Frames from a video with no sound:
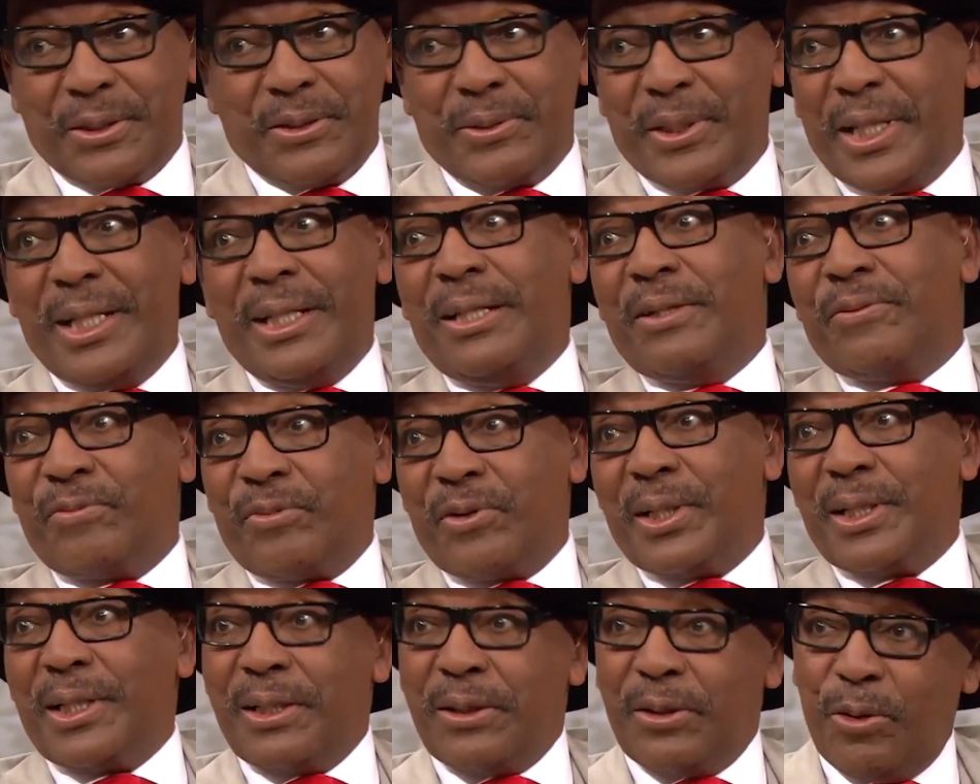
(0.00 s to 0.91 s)
so they didn't
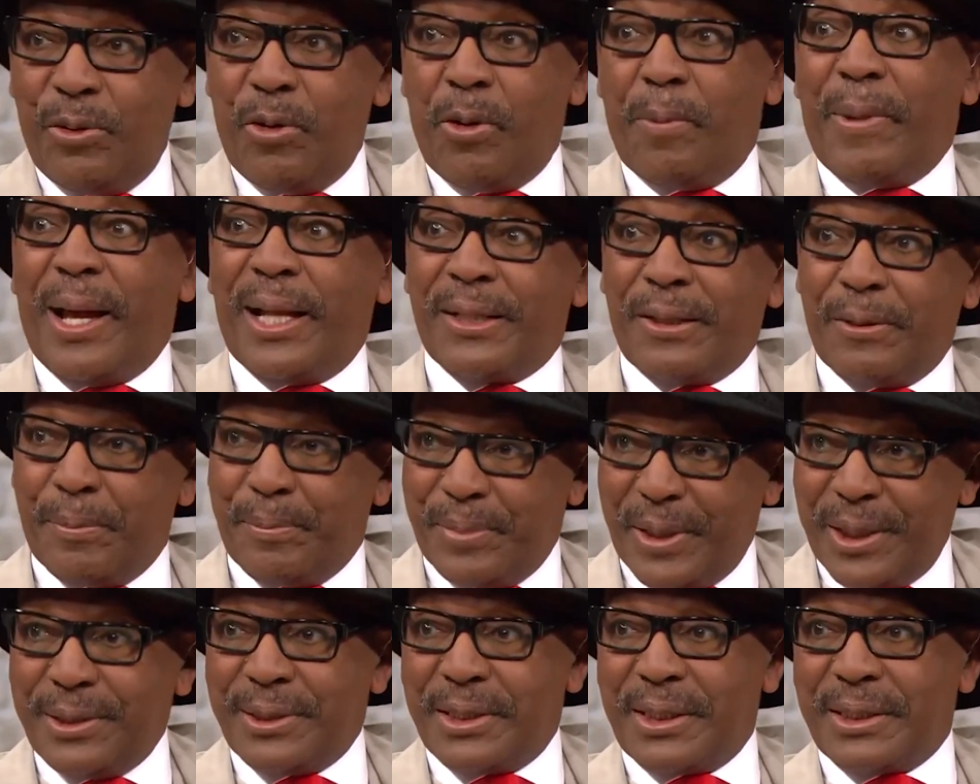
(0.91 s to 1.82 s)
really know about the
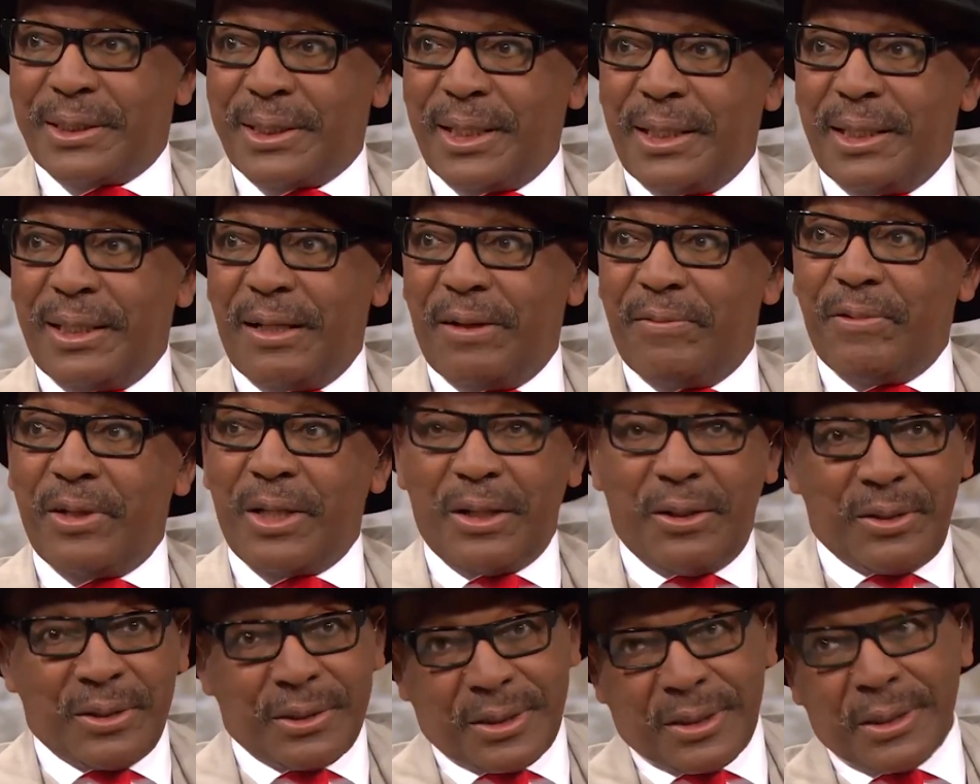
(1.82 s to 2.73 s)
business right. end of it
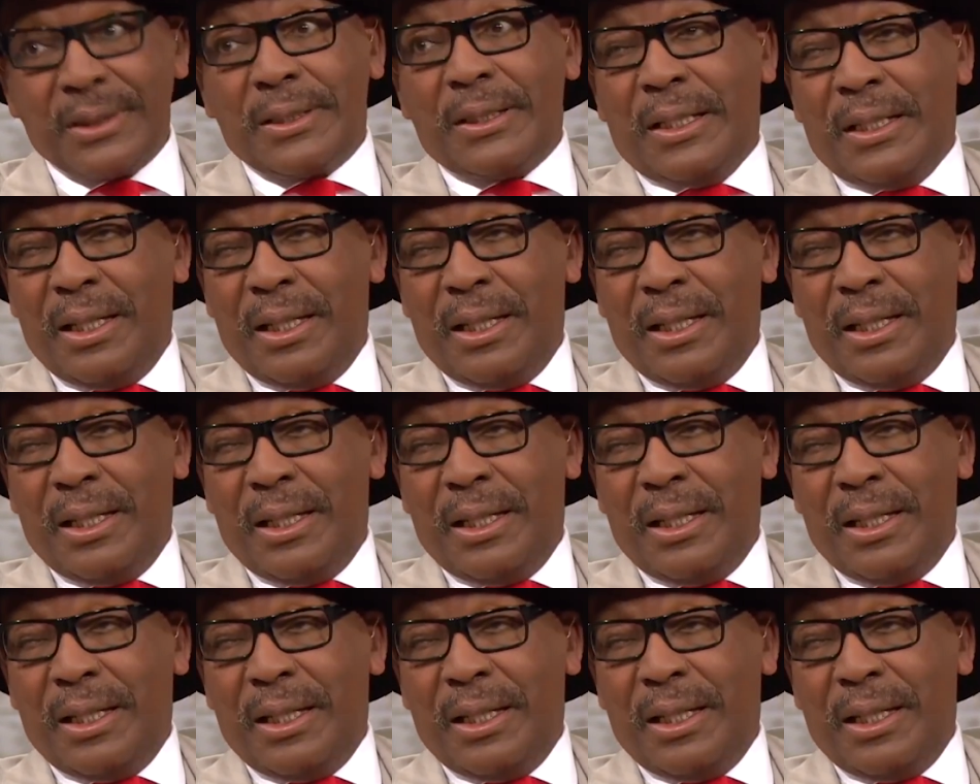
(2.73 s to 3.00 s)
because